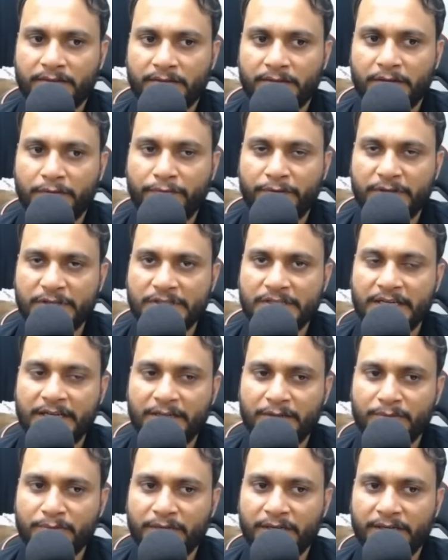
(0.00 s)
The first
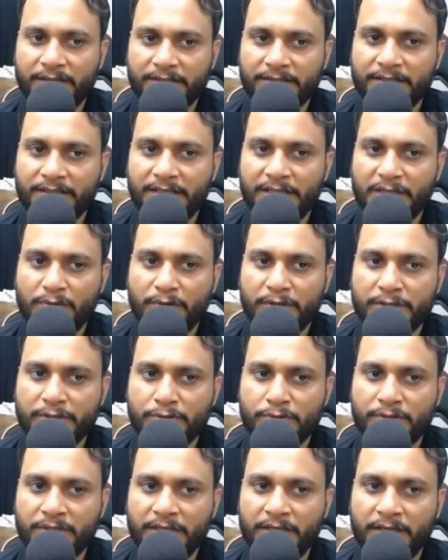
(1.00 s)
item greater than equals
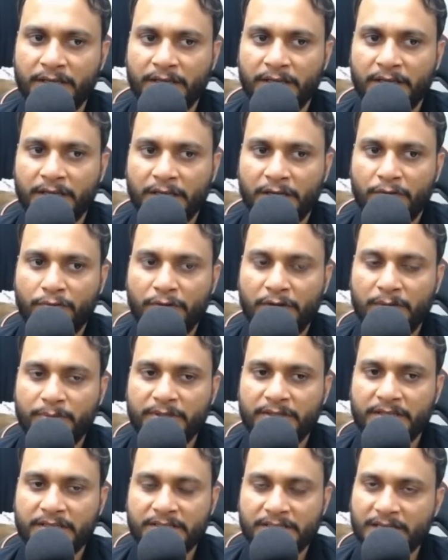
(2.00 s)
to 3 will
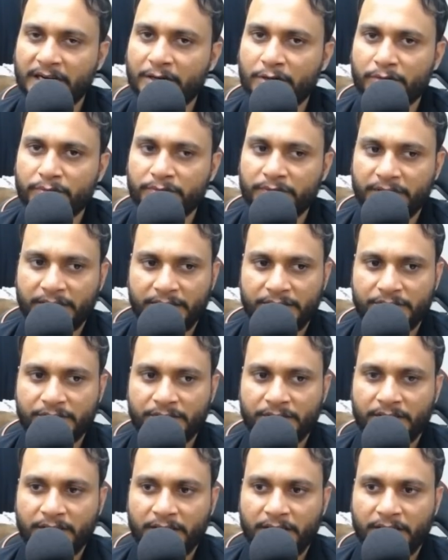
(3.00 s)
be the start of the range.